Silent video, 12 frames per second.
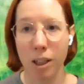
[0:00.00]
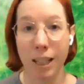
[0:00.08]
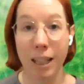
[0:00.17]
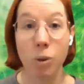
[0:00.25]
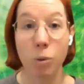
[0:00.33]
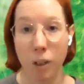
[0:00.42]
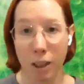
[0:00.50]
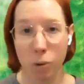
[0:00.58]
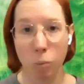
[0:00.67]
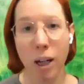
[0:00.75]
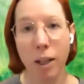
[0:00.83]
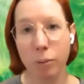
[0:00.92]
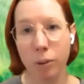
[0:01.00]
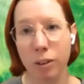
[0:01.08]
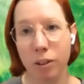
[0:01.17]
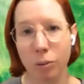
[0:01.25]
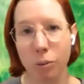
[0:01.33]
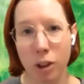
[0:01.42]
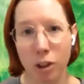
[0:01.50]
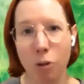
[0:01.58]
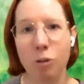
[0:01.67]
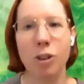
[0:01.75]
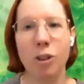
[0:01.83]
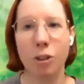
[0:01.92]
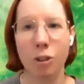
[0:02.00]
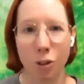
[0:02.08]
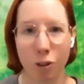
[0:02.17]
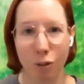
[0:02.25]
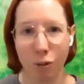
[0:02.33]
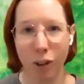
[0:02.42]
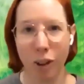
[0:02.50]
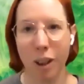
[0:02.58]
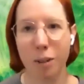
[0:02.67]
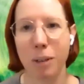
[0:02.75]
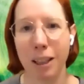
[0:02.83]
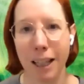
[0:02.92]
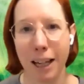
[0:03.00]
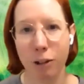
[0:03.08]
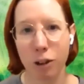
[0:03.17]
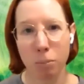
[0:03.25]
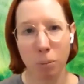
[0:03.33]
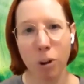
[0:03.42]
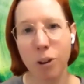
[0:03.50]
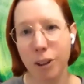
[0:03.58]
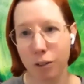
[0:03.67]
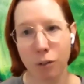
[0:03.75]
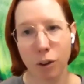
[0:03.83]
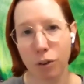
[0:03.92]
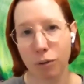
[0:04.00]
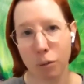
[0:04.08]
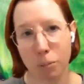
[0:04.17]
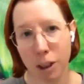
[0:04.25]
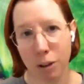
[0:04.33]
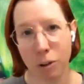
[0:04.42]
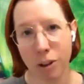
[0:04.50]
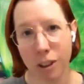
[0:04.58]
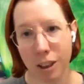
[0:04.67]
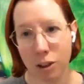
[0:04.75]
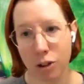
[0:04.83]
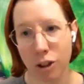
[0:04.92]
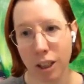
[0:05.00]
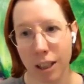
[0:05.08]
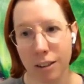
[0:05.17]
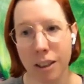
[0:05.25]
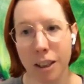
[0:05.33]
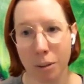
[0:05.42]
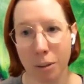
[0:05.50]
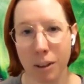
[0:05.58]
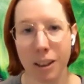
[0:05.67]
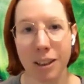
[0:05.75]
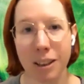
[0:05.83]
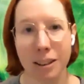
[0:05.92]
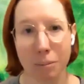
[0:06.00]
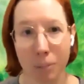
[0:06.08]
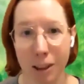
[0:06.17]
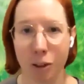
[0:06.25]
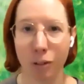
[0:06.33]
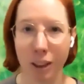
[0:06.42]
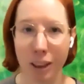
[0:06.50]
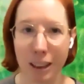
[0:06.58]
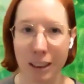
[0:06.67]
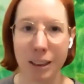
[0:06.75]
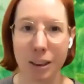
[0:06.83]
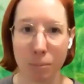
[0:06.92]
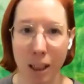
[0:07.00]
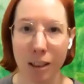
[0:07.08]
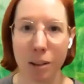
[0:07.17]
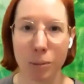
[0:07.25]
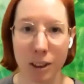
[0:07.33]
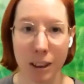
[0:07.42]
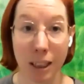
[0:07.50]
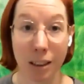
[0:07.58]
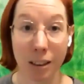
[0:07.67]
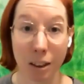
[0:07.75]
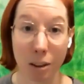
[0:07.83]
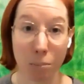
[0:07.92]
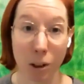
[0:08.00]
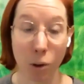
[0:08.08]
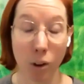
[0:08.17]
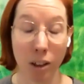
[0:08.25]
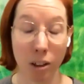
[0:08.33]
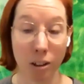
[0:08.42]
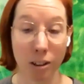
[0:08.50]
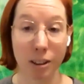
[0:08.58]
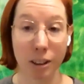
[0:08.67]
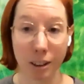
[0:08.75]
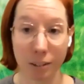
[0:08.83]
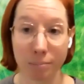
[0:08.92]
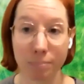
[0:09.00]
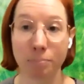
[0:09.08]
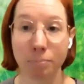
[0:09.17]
That's why we don't sort of allow you to pull in a photo from anywhere on the internet, because it makes it really easy to make a mistake that can be quite costly.